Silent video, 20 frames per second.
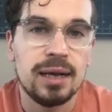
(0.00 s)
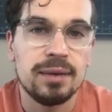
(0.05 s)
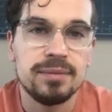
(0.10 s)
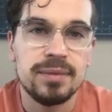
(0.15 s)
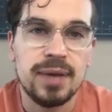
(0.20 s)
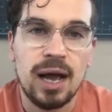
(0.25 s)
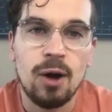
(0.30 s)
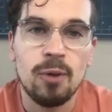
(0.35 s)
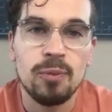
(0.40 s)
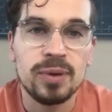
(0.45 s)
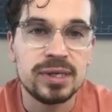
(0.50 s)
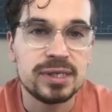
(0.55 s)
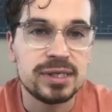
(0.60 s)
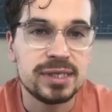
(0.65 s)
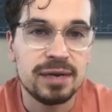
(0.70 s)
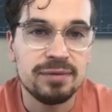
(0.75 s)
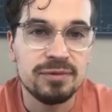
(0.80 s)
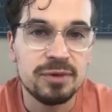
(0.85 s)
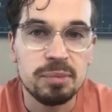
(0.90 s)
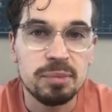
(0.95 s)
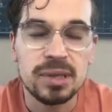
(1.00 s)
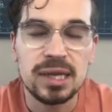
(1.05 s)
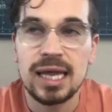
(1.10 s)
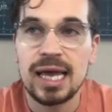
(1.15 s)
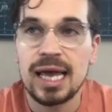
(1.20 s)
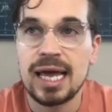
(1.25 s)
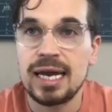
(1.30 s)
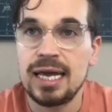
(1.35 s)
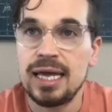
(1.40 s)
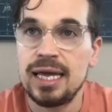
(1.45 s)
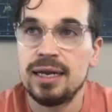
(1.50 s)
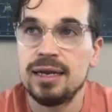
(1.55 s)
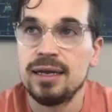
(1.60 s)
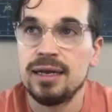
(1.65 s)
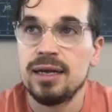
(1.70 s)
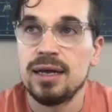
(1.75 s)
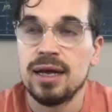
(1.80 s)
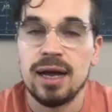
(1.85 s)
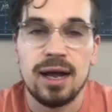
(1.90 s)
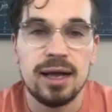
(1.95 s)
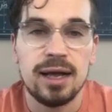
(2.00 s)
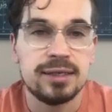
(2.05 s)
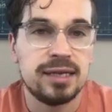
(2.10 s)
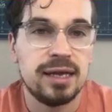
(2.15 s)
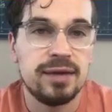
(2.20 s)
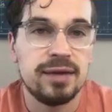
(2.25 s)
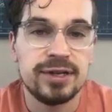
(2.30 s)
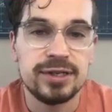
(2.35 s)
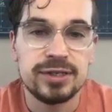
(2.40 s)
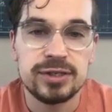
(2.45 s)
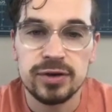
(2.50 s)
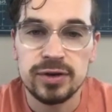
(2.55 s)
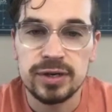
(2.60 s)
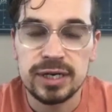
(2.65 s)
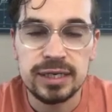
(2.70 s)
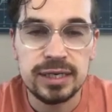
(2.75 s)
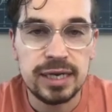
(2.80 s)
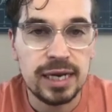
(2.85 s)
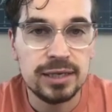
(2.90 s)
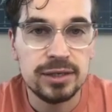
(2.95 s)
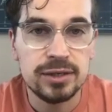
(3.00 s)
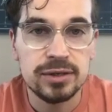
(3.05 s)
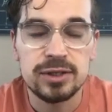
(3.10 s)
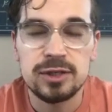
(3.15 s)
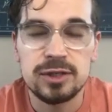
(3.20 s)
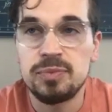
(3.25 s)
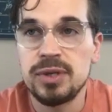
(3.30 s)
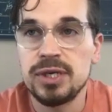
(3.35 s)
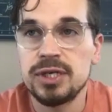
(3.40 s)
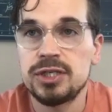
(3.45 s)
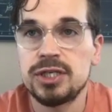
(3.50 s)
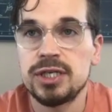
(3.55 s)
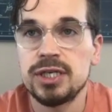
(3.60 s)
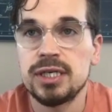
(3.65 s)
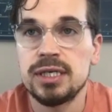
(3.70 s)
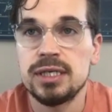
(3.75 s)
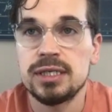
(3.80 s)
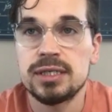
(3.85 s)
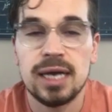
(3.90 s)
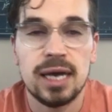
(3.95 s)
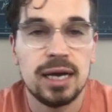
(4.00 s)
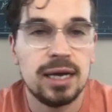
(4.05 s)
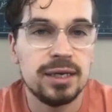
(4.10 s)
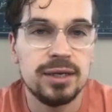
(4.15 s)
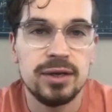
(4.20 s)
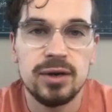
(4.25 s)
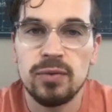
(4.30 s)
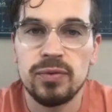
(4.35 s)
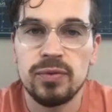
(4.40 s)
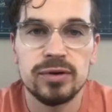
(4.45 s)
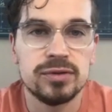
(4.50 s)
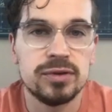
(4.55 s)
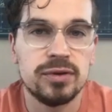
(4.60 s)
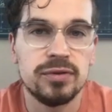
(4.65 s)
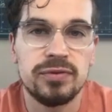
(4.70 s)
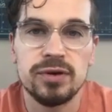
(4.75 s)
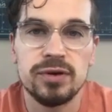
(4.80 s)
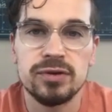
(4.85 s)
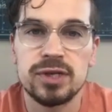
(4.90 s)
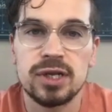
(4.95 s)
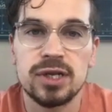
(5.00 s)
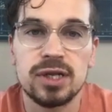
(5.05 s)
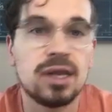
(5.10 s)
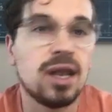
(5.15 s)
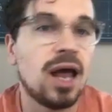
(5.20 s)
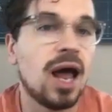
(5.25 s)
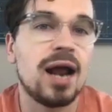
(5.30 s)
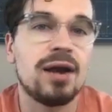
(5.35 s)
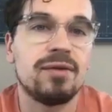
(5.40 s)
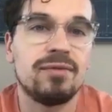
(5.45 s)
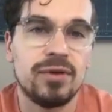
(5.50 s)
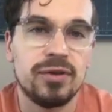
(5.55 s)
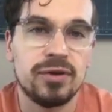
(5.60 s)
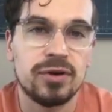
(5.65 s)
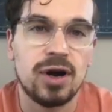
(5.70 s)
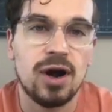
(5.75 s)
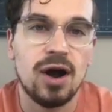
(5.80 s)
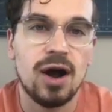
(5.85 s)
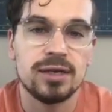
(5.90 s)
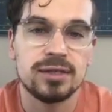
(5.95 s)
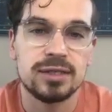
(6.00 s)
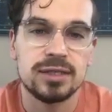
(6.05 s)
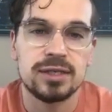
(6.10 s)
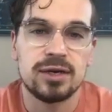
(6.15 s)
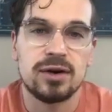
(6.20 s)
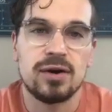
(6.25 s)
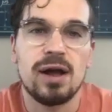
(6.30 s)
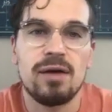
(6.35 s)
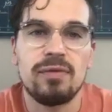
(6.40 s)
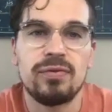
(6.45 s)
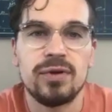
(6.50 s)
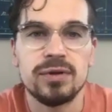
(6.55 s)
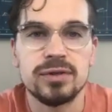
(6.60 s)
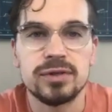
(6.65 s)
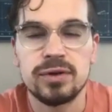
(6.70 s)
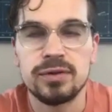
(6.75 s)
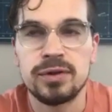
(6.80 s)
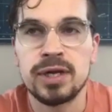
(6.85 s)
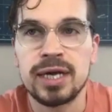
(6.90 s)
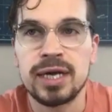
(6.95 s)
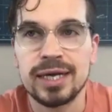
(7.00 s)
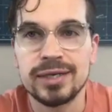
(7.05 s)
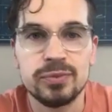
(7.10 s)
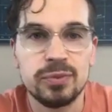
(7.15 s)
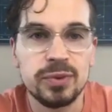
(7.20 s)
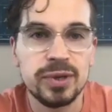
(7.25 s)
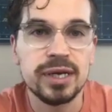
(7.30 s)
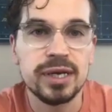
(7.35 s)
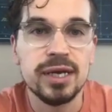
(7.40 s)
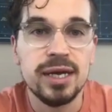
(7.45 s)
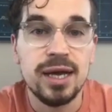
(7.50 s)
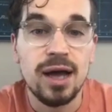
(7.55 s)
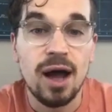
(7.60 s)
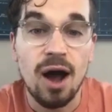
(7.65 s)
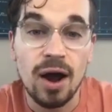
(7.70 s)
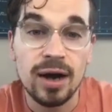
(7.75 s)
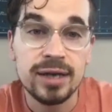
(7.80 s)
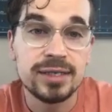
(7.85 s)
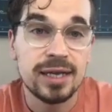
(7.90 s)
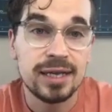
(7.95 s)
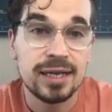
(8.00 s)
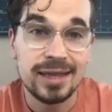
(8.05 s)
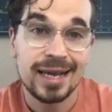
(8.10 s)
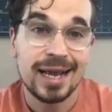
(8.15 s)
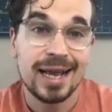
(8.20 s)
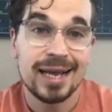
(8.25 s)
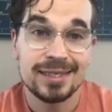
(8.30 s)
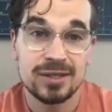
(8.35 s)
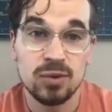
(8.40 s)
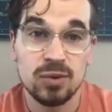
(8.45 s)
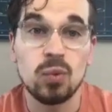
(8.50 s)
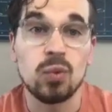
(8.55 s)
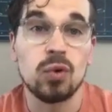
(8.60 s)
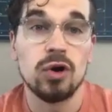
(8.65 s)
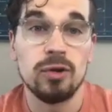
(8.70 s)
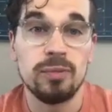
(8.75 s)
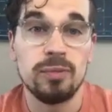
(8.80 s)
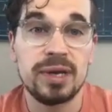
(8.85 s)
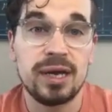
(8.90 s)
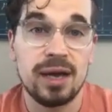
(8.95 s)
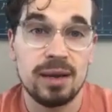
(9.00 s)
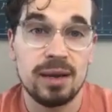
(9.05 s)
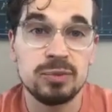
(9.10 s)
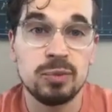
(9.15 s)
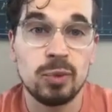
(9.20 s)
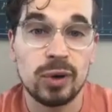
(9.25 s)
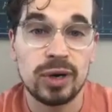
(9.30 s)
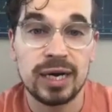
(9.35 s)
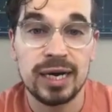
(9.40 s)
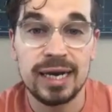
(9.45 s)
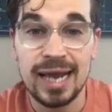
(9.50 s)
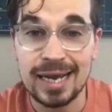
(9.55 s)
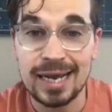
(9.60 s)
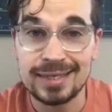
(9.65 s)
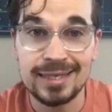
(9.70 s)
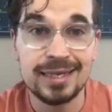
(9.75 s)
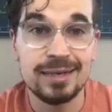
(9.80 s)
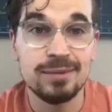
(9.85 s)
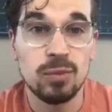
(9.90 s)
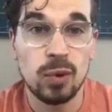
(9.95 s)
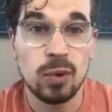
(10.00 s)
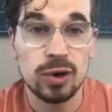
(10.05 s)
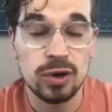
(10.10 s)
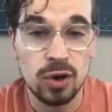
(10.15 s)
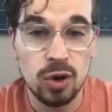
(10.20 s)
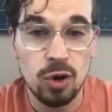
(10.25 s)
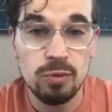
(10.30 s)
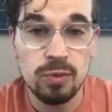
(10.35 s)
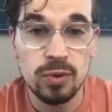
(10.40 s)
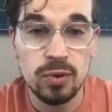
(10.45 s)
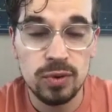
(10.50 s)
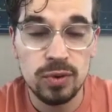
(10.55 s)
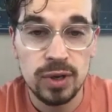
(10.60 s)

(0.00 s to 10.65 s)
helping save the planet, saving certain endangered species. There's a lot of other causes that are out there. And so I think as the world becomes more connected and more global,